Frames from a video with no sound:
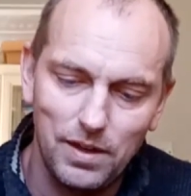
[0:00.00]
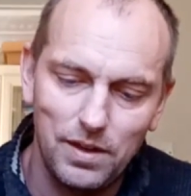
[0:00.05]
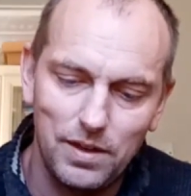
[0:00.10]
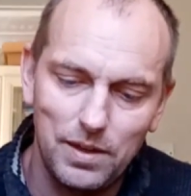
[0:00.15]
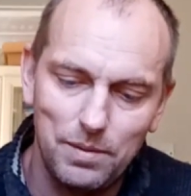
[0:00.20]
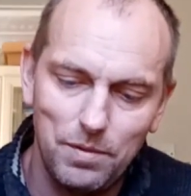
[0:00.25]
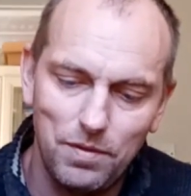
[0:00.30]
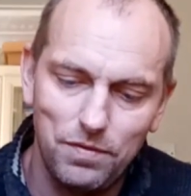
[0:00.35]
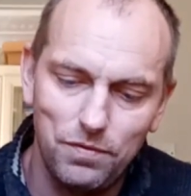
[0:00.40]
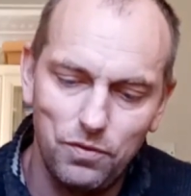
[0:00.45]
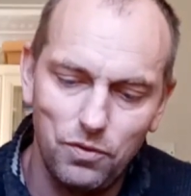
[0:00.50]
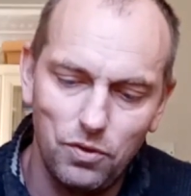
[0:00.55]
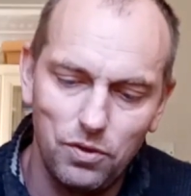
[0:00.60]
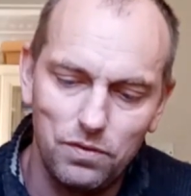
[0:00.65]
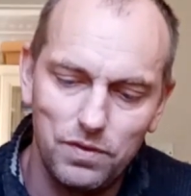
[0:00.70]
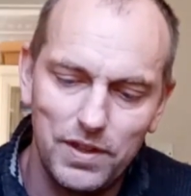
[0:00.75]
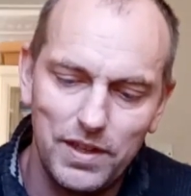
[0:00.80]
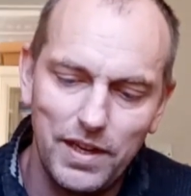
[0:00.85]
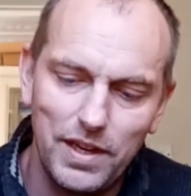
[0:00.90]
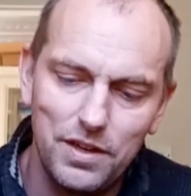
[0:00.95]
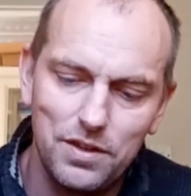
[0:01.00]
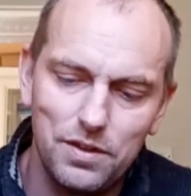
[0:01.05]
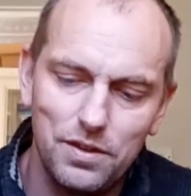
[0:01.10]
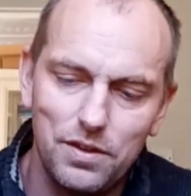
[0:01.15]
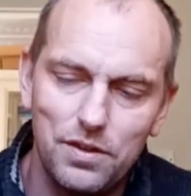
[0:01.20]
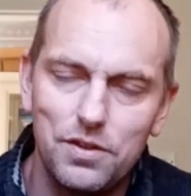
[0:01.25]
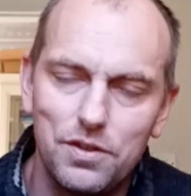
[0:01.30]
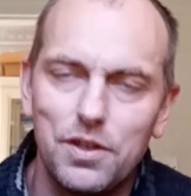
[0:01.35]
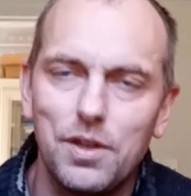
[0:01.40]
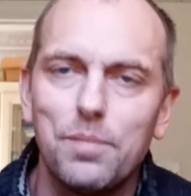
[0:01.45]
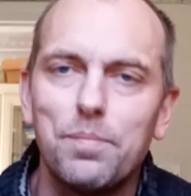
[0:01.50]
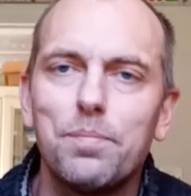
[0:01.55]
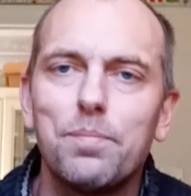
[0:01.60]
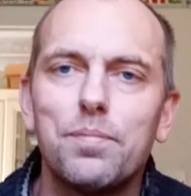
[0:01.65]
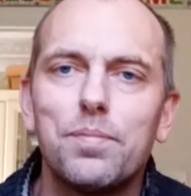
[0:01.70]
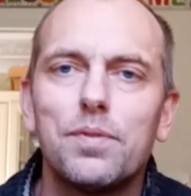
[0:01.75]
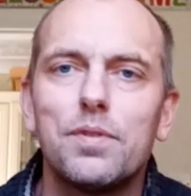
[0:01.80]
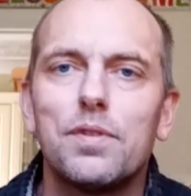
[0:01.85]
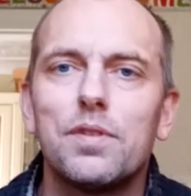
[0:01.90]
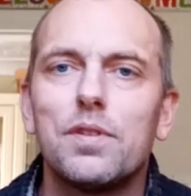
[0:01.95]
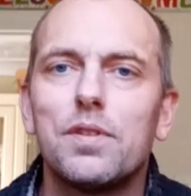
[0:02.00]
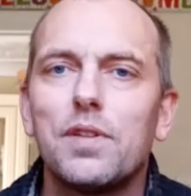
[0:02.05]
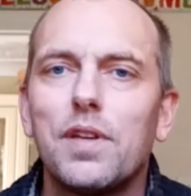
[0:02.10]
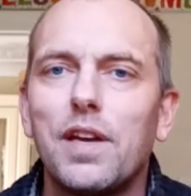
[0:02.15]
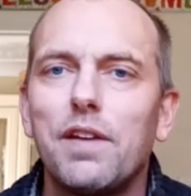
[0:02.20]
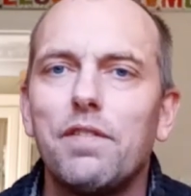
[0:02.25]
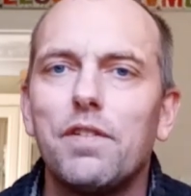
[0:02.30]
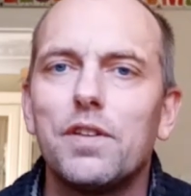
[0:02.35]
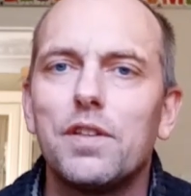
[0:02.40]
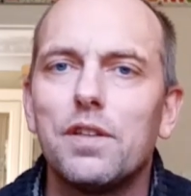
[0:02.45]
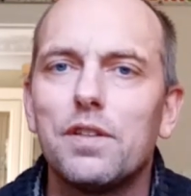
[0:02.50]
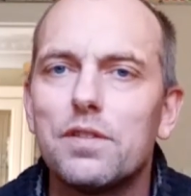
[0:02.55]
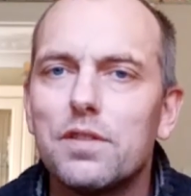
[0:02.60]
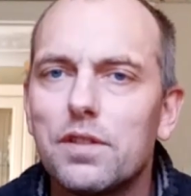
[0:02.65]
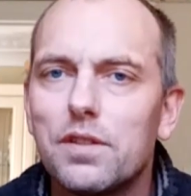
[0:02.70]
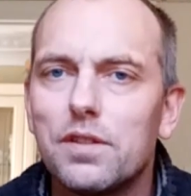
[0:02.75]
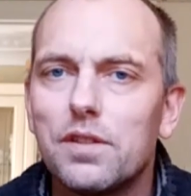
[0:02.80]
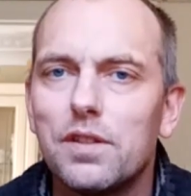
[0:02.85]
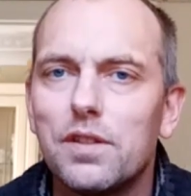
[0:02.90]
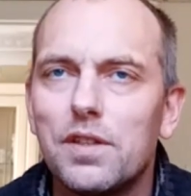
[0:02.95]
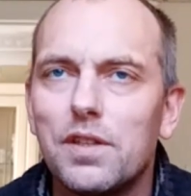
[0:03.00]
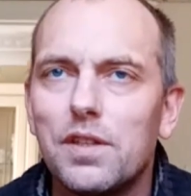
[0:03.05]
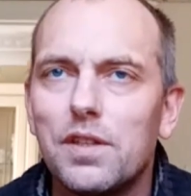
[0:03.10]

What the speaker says: Number 4, relationships evidence.